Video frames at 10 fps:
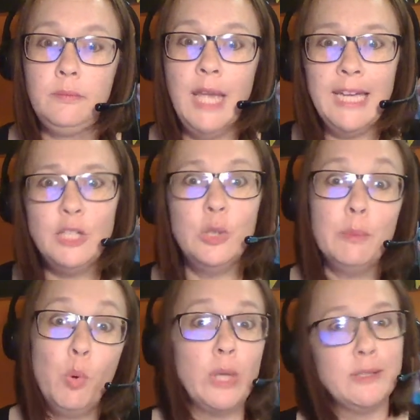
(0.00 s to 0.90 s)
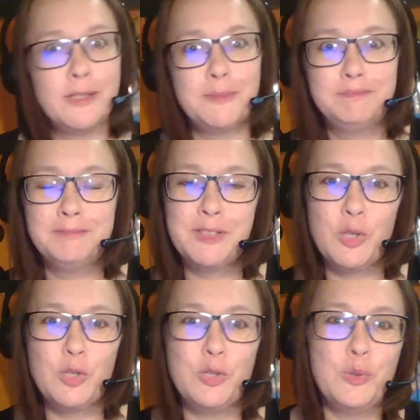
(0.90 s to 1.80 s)
and you get points. So
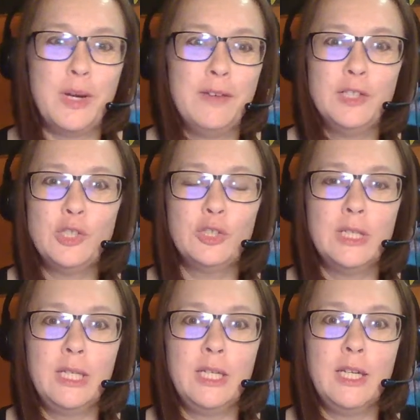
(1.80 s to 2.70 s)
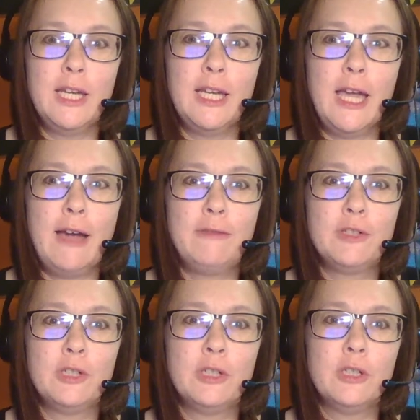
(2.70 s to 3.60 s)
you eventually,
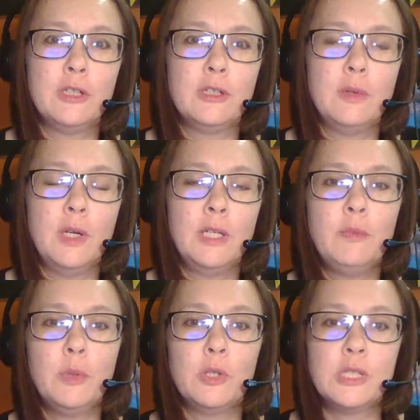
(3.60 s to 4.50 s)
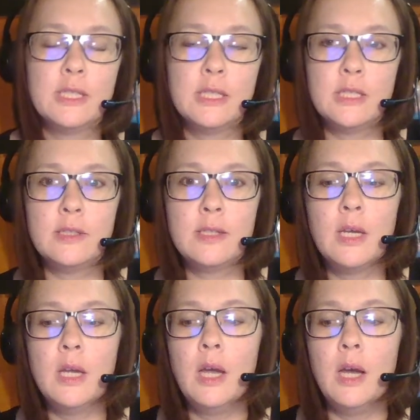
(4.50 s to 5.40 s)
after enough purchases,
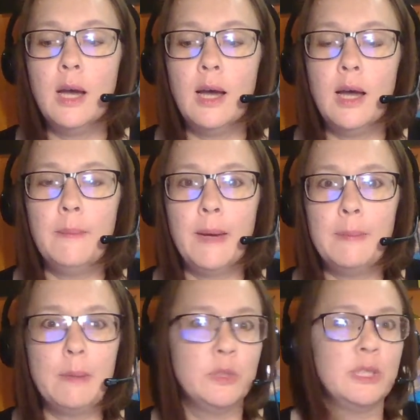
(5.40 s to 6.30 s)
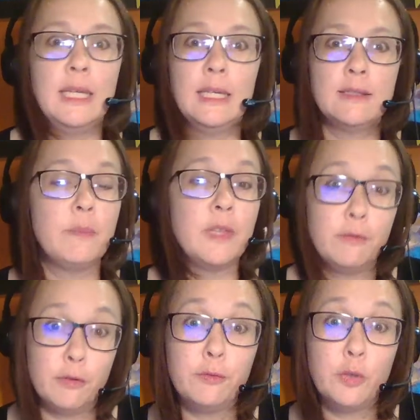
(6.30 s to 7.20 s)
I'm able to get something
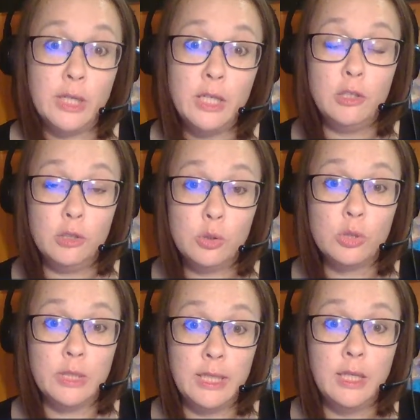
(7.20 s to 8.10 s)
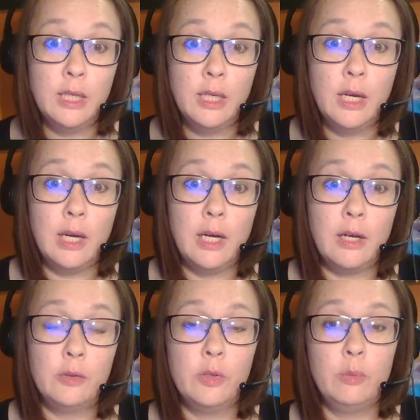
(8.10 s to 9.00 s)
for free, usually,
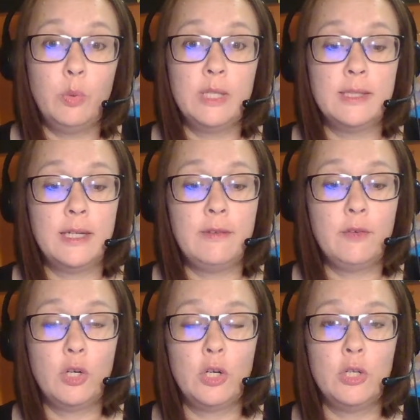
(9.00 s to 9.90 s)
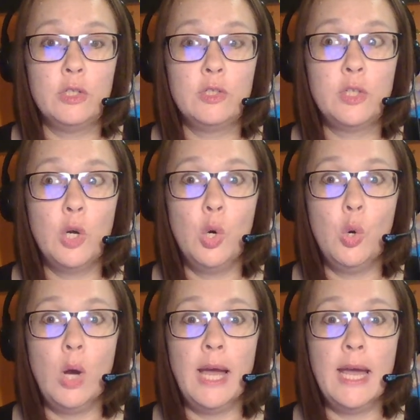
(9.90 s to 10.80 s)
through the points that I've earned.
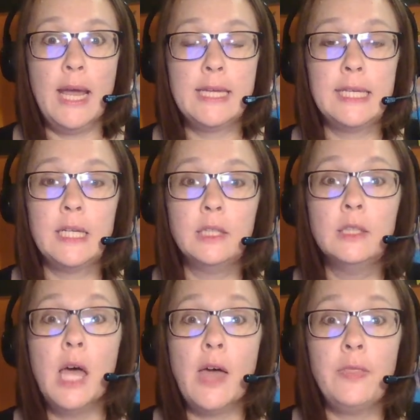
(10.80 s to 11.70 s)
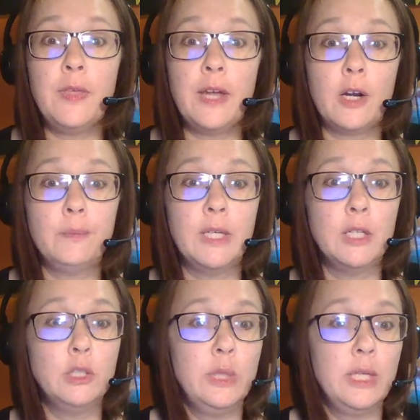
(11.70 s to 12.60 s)
So I get a lot there,
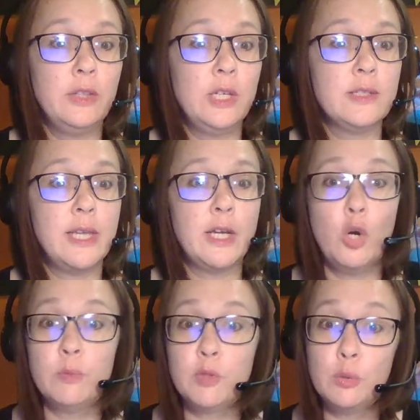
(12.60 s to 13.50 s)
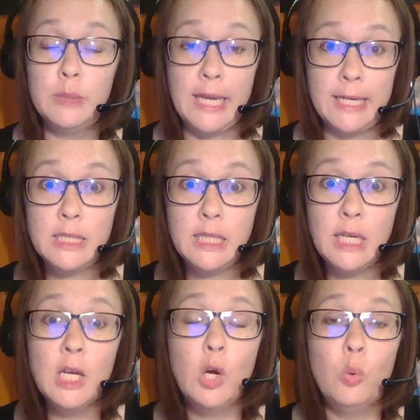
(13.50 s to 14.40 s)
including things like Homeschool Planet,
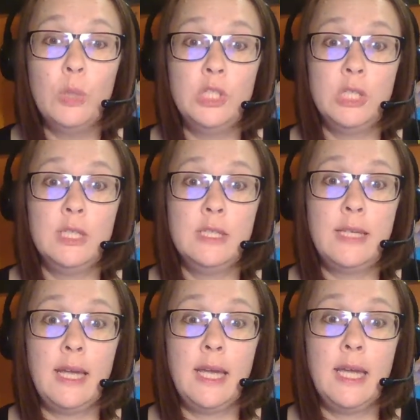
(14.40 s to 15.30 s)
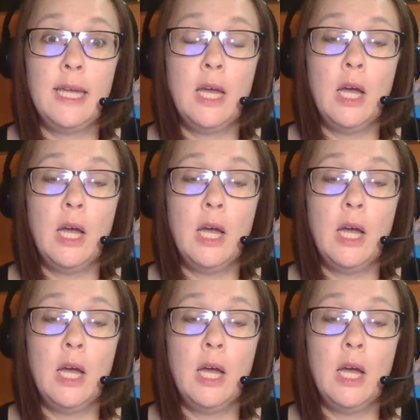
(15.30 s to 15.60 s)
which is a